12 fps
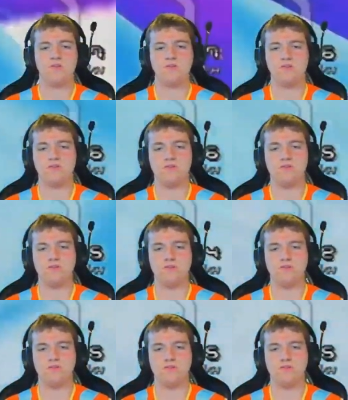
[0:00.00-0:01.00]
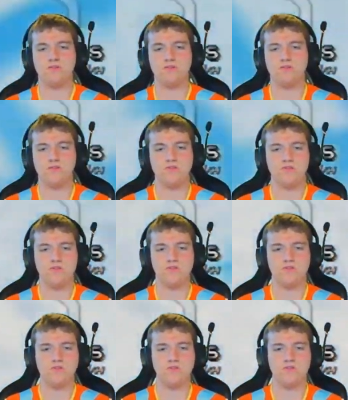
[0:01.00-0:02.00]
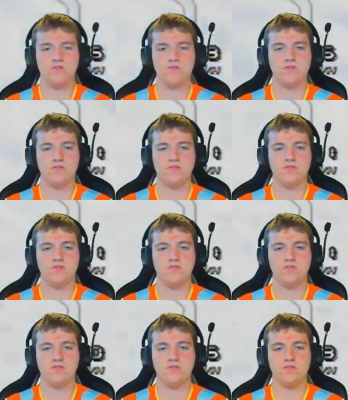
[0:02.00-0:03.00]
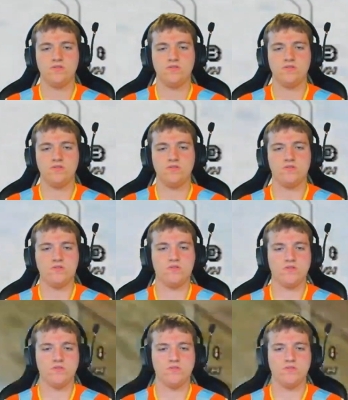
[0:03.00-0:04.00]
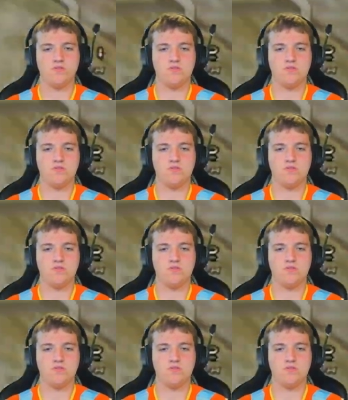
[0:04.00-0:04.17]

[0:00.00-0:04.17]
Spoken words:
No one is speaking in this clip.